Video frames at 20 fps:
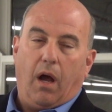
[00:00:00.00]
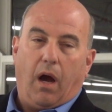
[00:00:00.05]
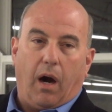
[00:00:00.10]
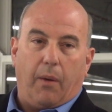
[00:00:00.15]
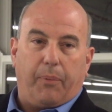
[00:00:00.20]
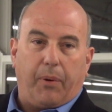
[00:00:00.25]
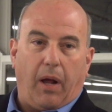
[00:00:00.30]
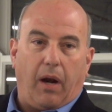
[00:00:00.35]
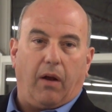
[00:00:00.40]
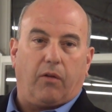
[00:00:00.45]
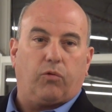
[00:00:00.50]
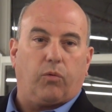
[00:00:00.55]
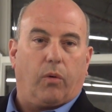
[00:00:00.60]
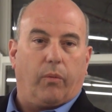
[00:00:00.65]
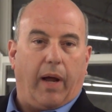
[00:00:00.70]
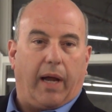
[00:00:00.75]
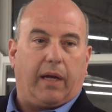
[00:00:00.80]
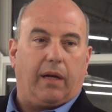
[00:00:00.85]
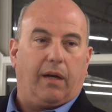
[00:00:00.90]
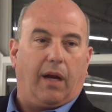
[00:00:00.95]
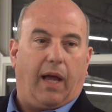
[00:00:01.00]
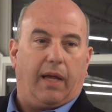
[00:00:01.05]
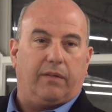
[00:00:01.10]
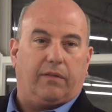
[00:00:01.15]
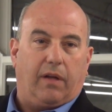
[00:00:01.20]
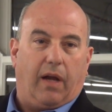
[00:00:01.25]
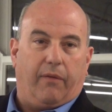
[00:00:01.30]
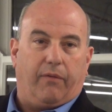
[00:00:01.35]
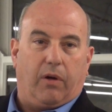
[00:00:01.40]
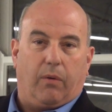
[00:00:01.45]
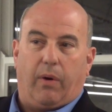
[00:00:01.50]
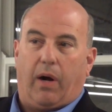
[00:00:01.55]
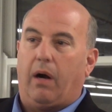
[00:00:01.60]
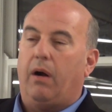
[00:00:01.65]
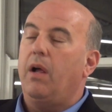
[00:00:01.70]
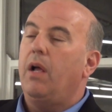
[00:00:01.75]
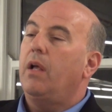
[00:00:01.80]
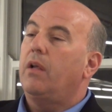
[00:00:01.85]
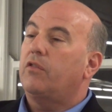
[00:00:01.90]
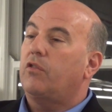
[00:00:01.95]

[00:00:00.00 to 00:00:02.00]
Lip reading: Our products were recognized everywhere.